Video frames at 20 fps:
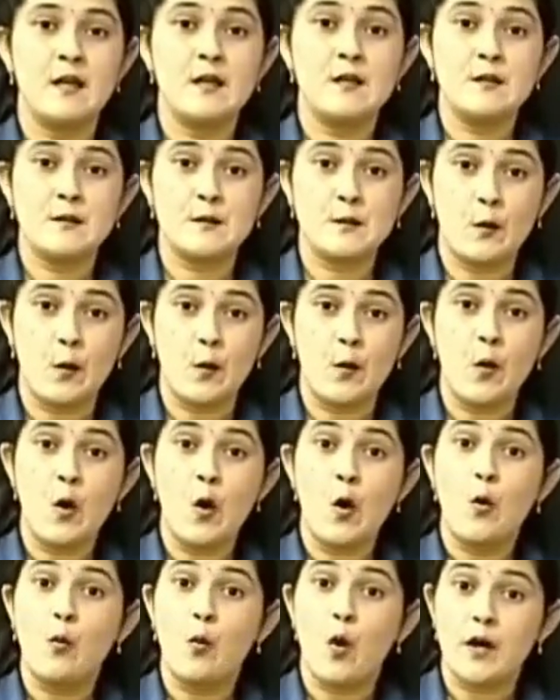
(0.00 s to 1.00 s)

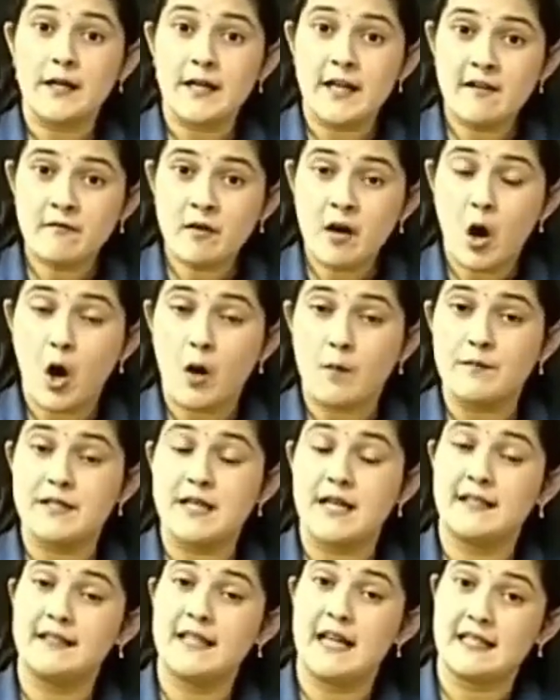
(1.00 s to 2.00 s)
So, whatever
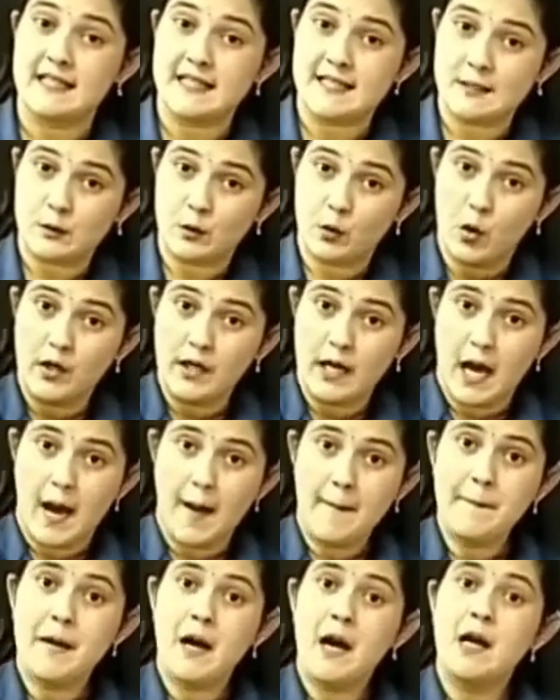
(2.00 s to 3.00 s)
object that is thrown
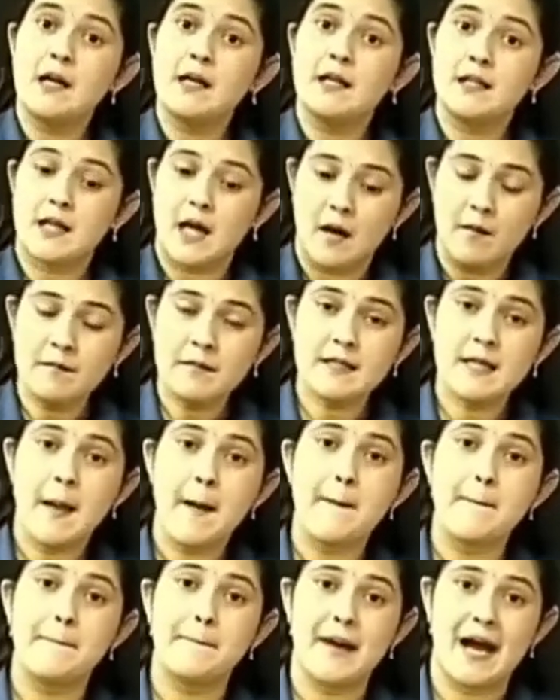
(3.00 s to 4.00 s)
up comes
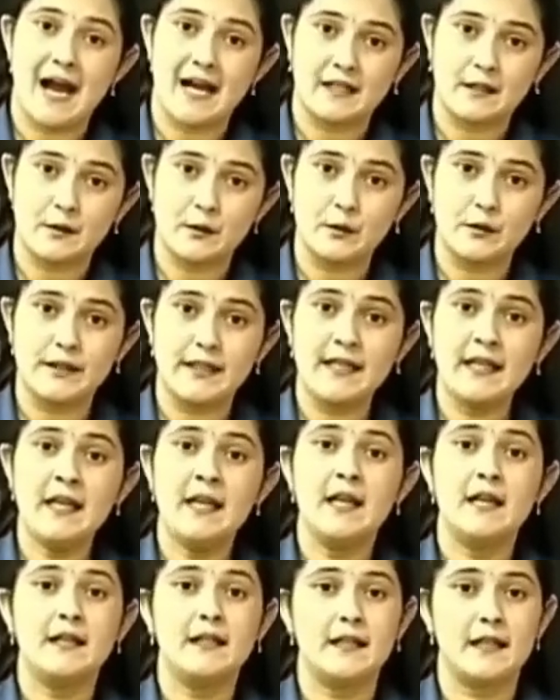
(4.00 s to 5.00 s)
back to
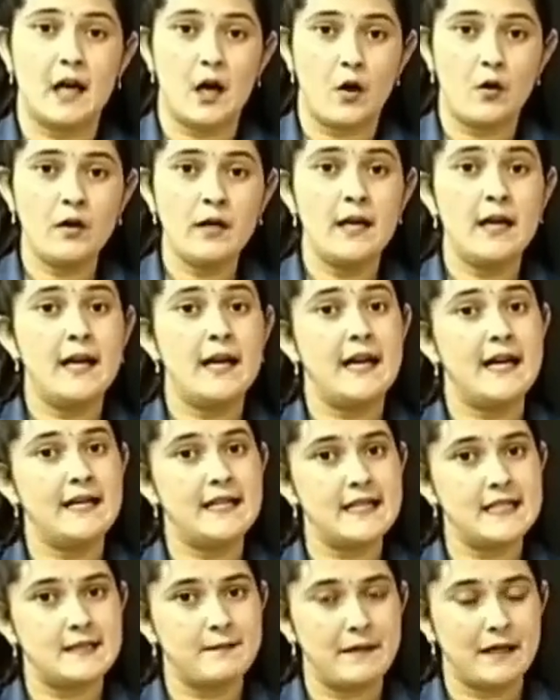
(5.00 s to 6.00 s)
the ground,
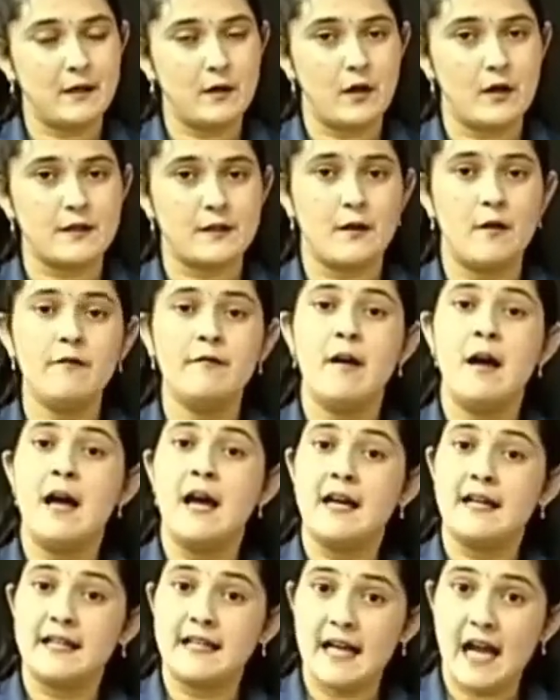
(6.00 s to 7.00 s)
it is because
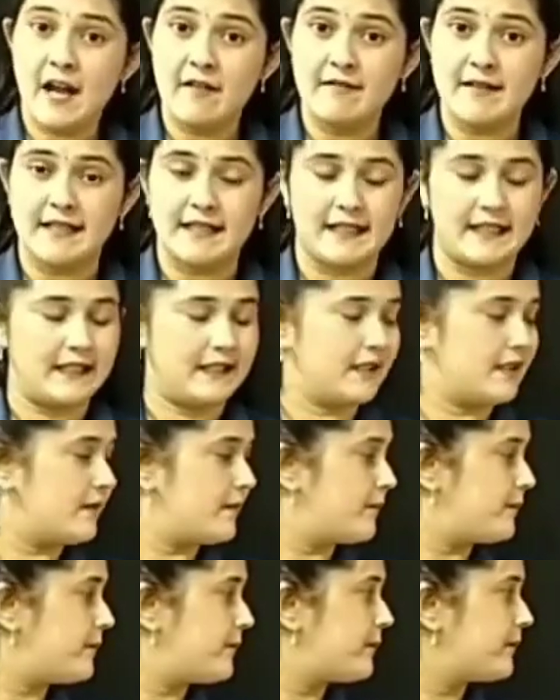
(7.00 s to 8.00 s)
of gravity.
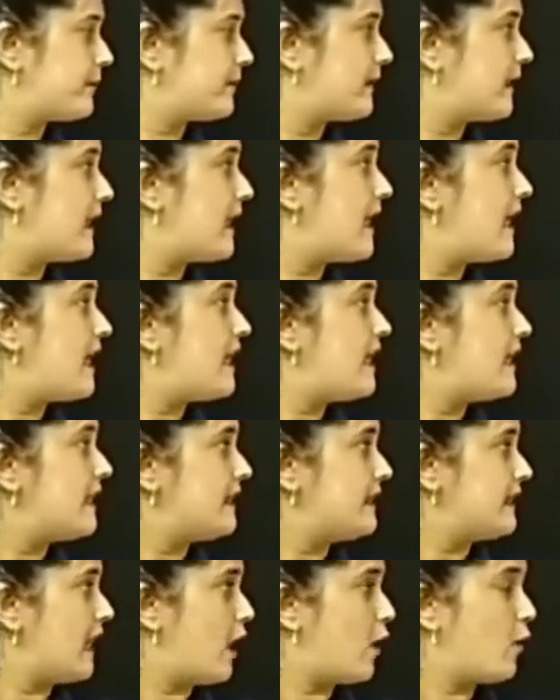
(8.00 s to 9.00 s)

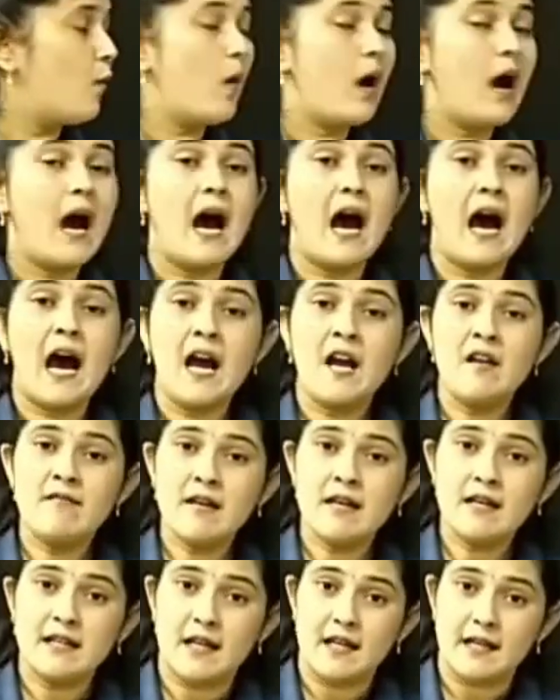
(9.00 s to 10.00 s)
Now, I
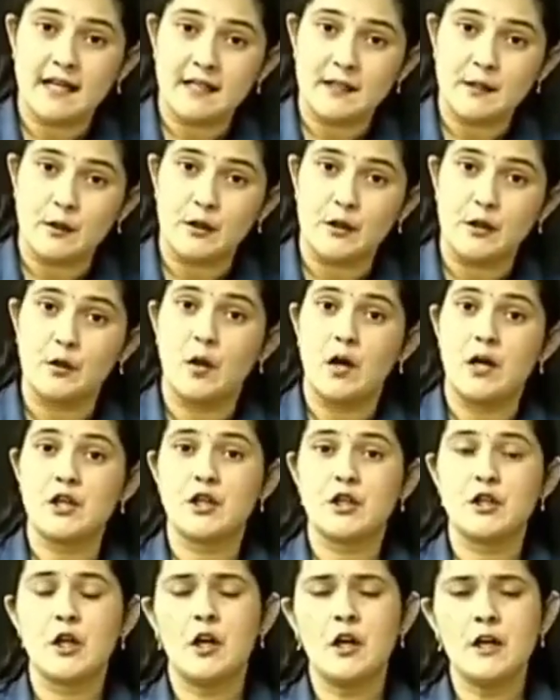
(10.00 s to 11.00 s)
will narrate to you a
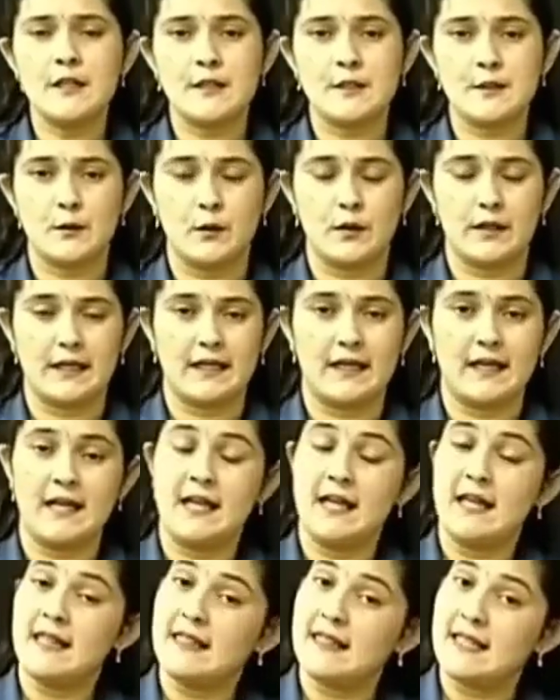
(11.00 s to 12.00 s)
short story.
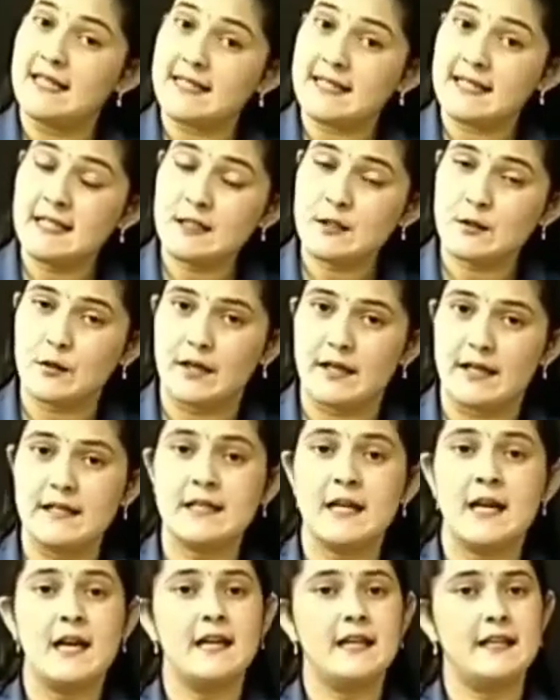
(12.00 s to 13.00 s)
Listen to
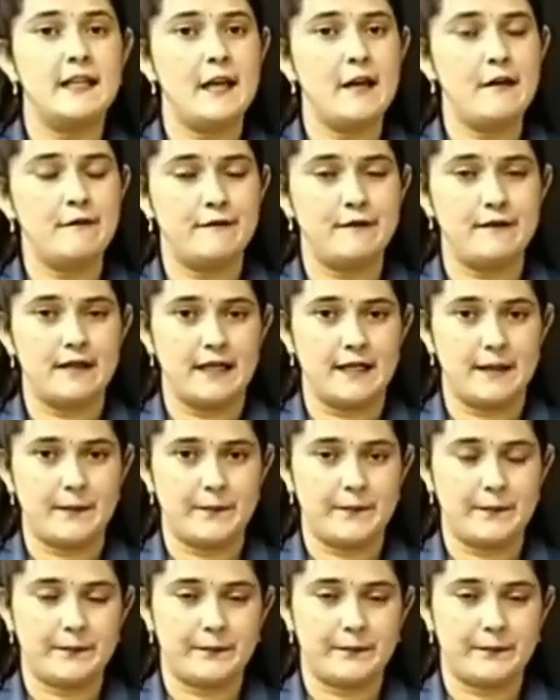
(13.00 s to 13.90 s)
it carefully.